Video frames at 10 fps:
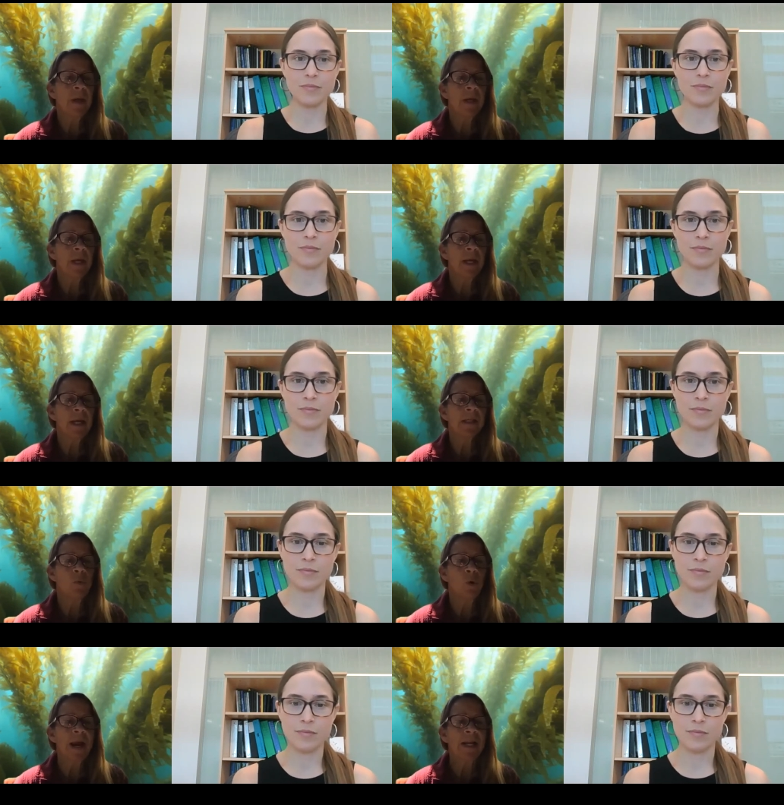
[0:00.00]
Speaker 1: is
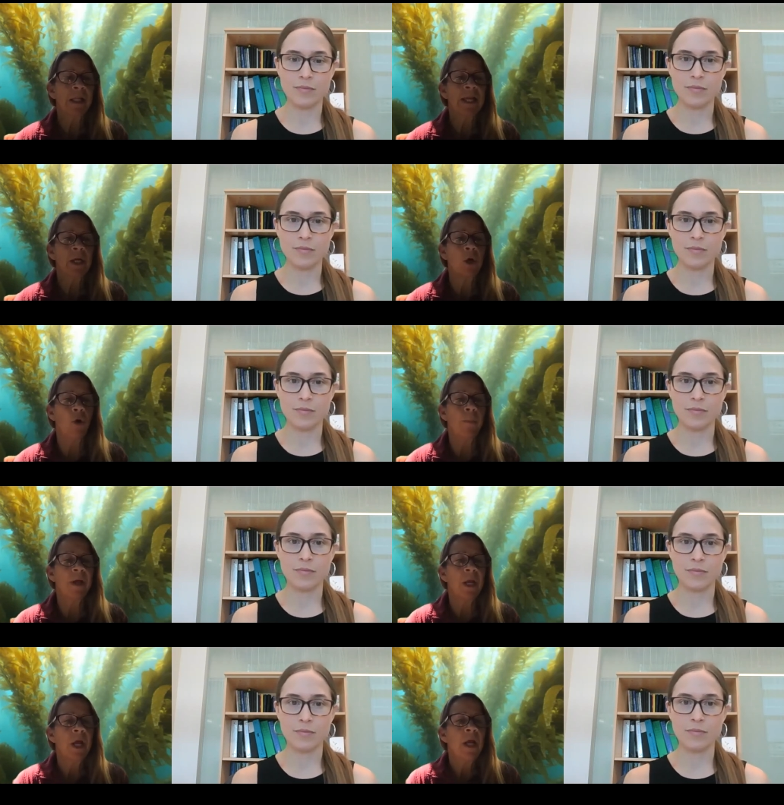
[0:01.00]
more analytical,
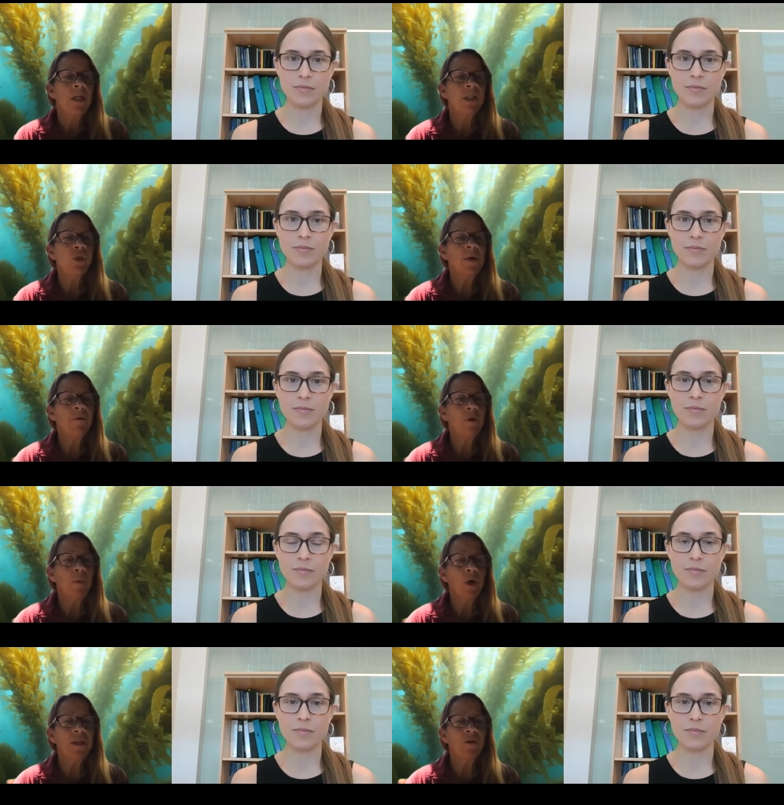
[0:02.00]
but did you ever
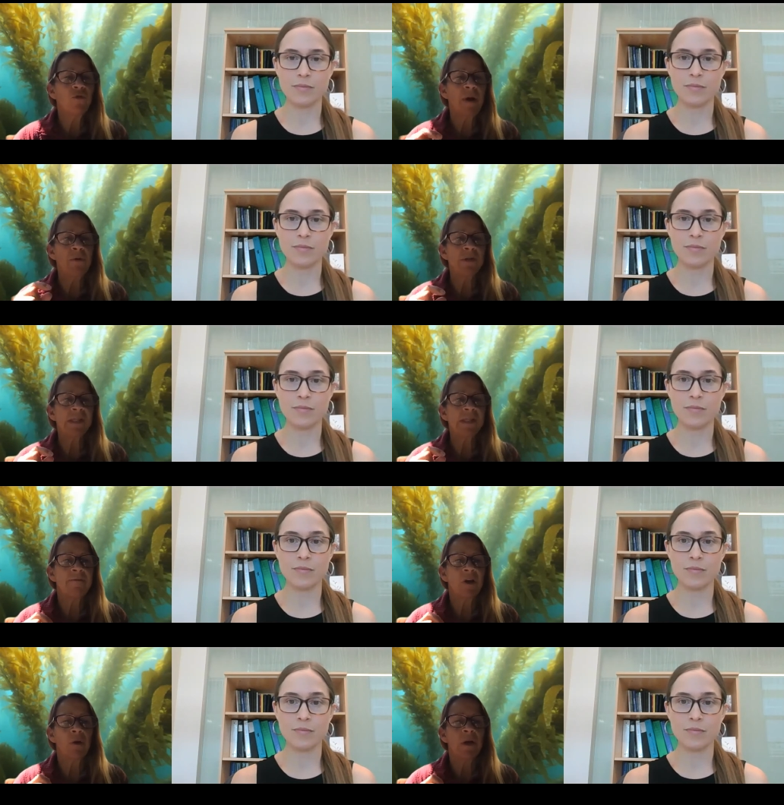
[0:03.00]
put the drought
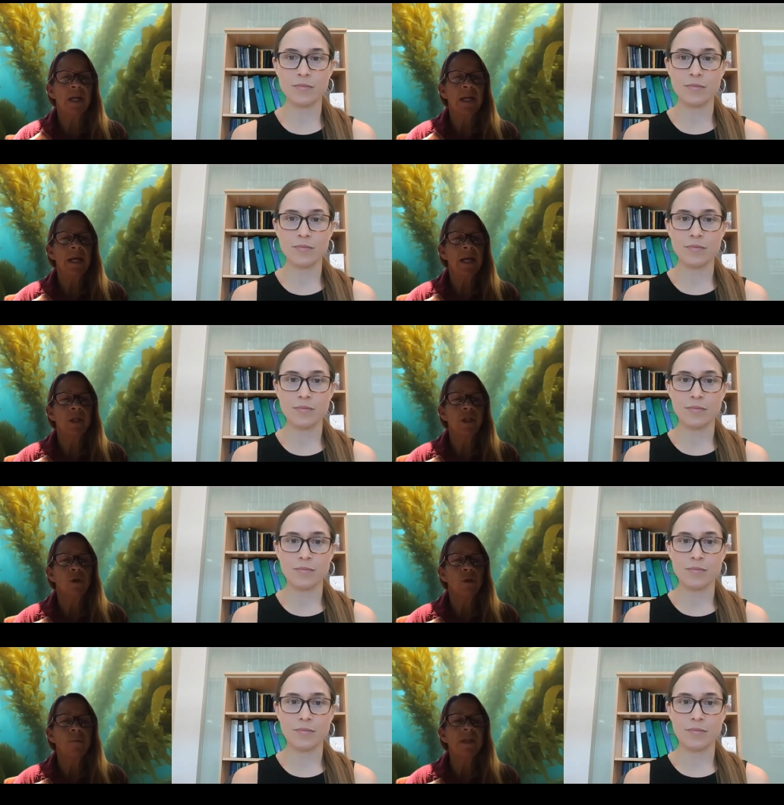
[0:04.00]
severity in
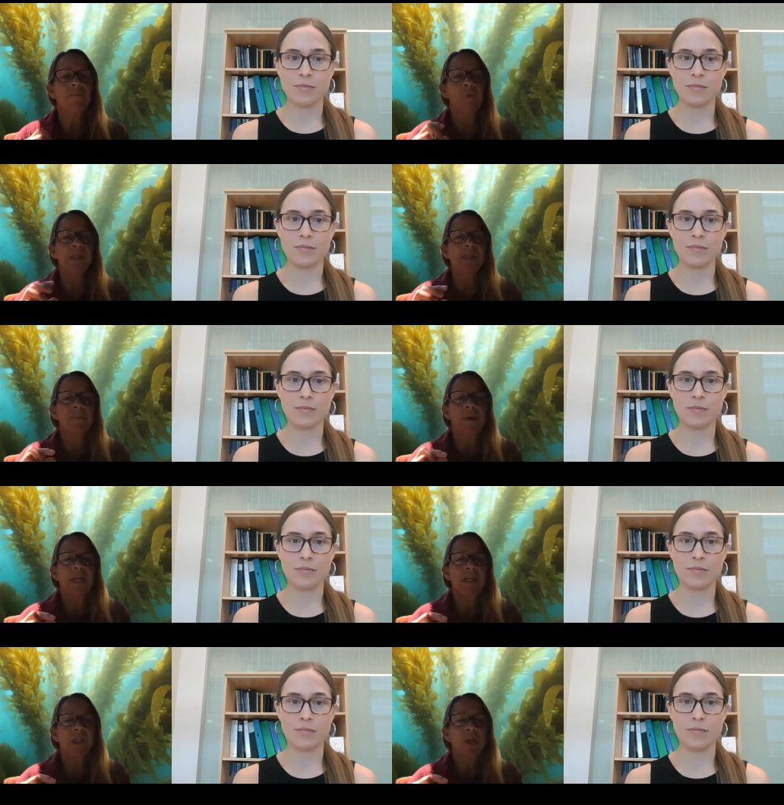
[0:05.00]
terms of
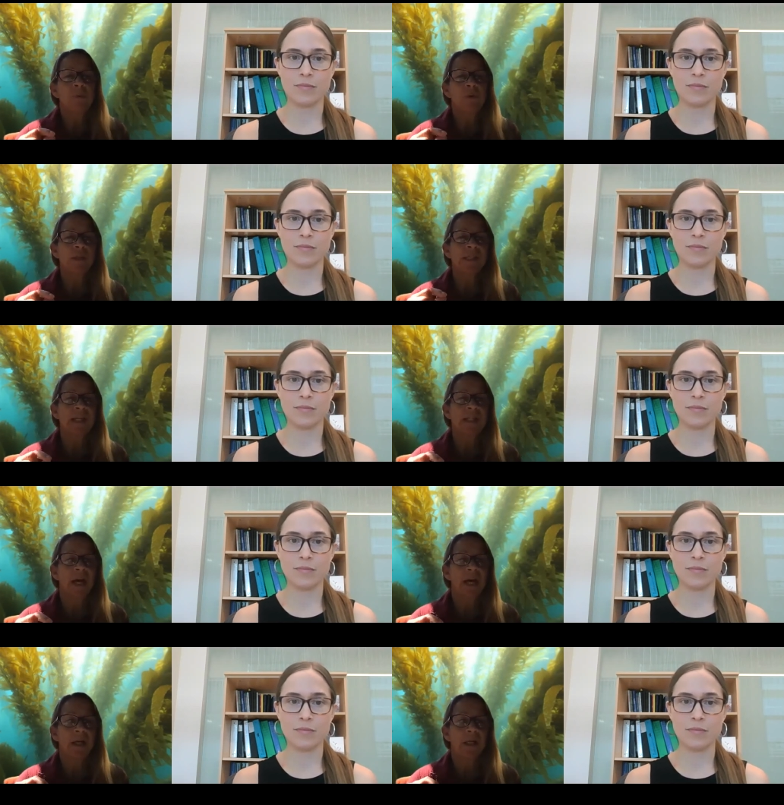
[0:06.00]
precipitation
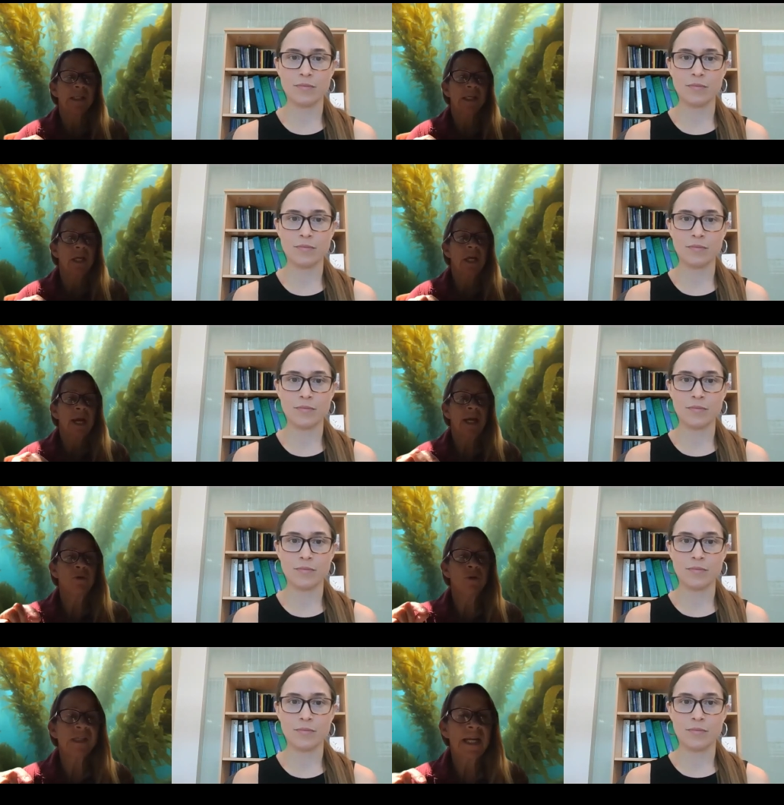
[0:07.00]
percentiles?
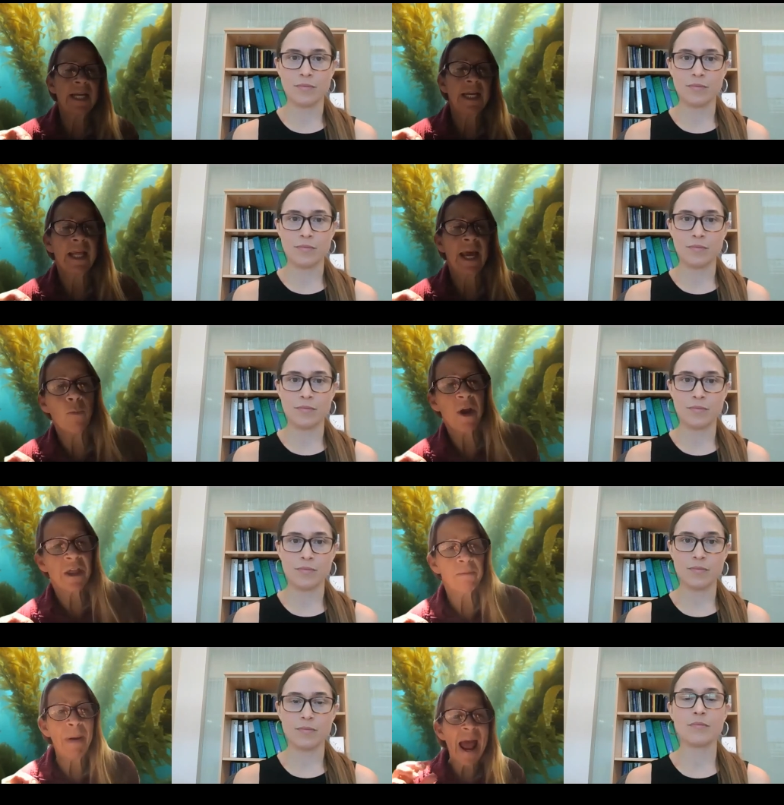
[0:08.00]
Andrew's thinking that
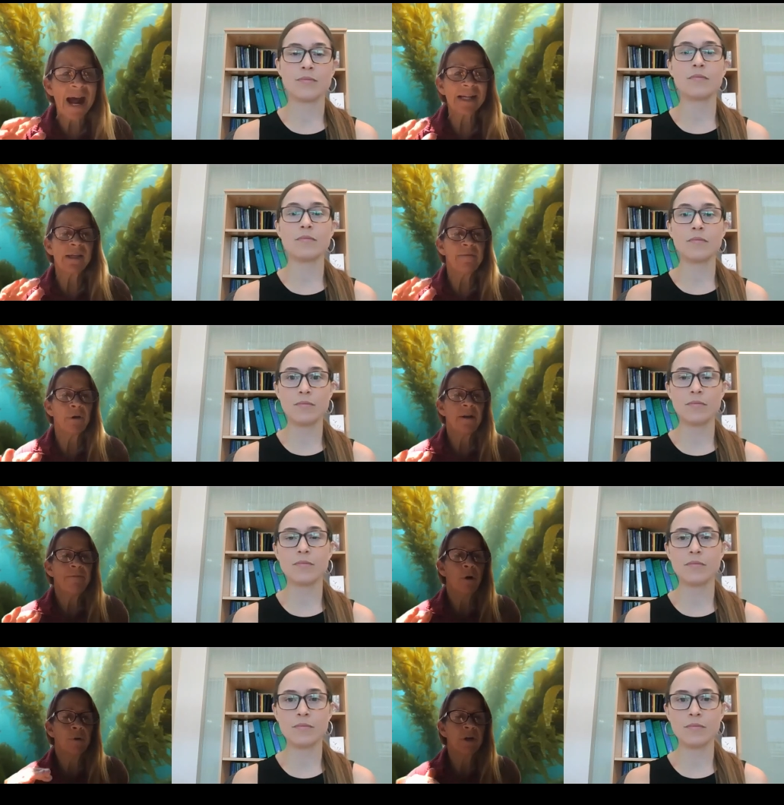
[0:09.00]
with passive
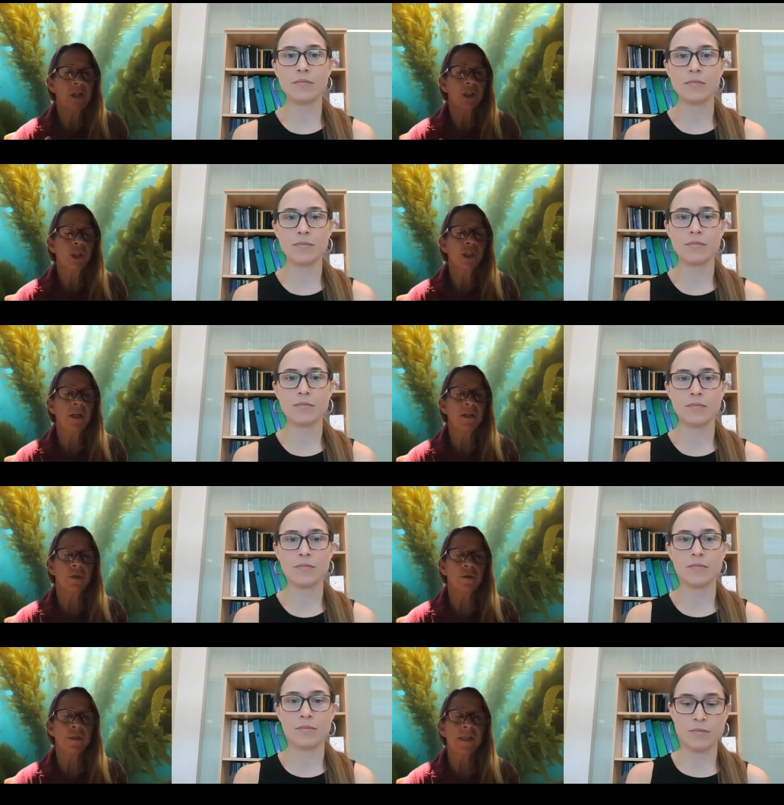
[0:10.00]
rainfall mm-hmm. reduction
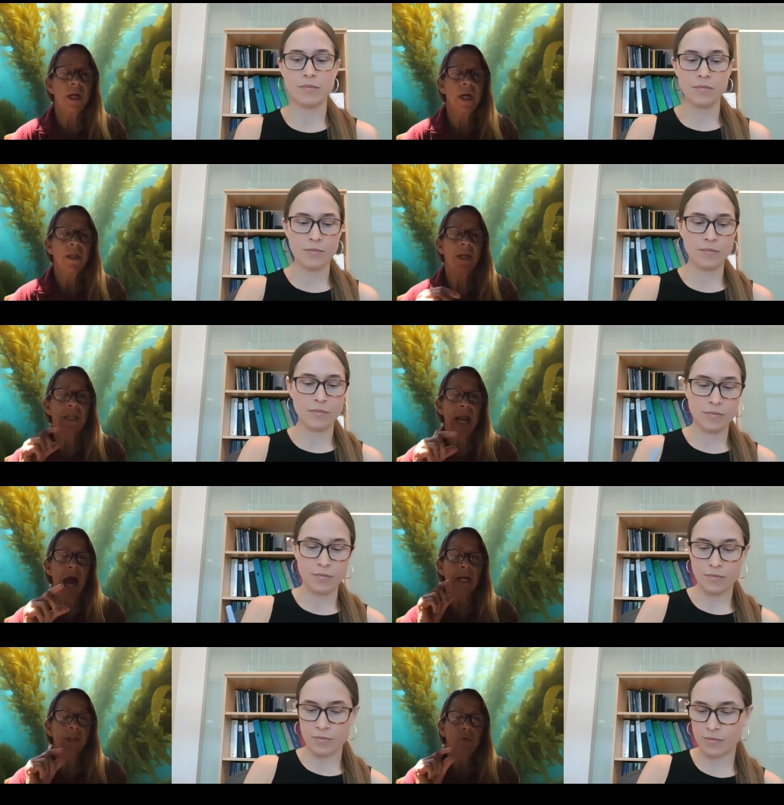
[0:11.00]
shelters, that the
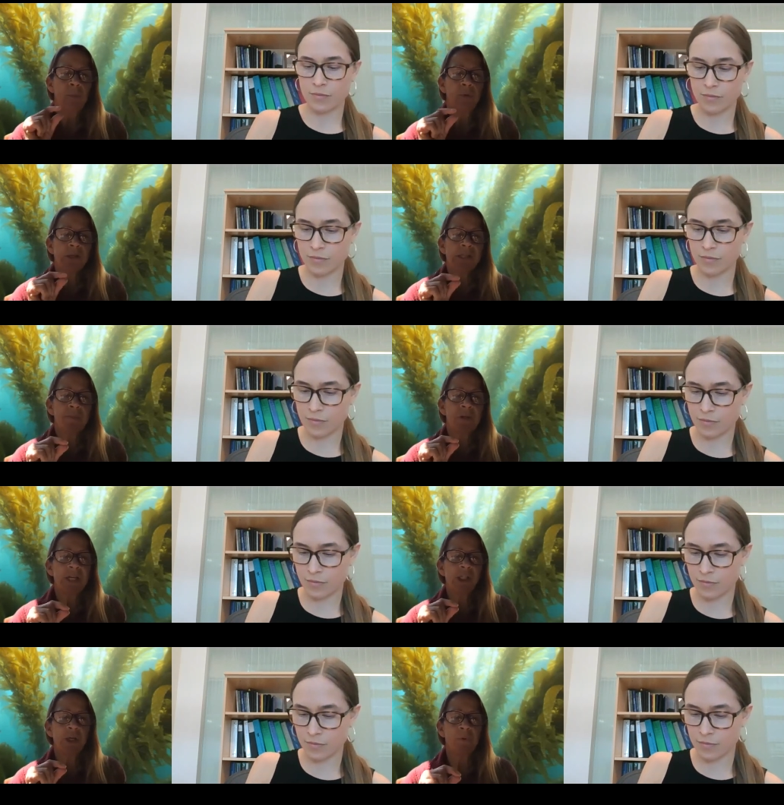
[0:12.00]
actual
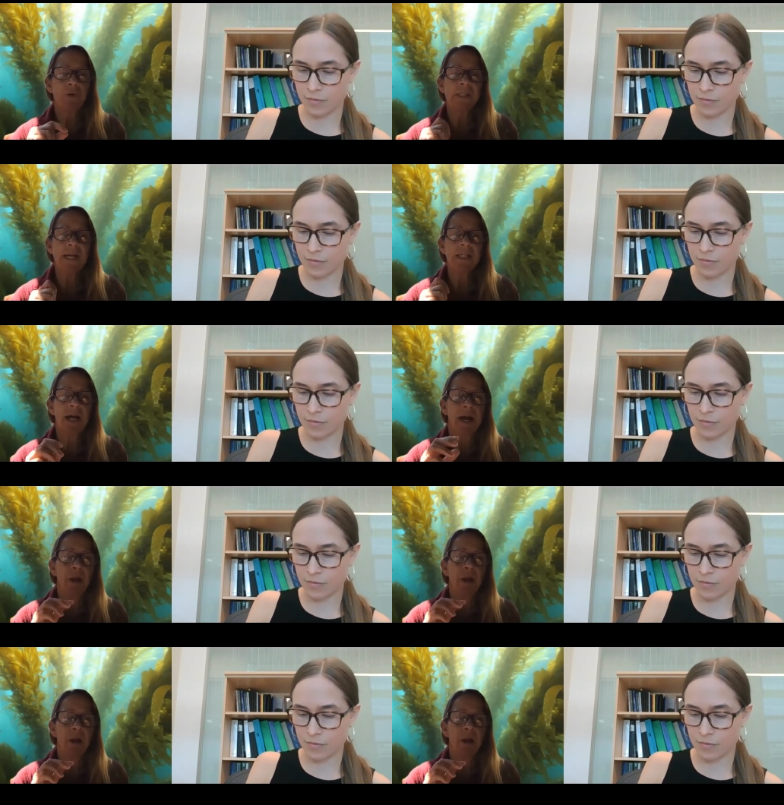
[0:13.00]
precipitation percentile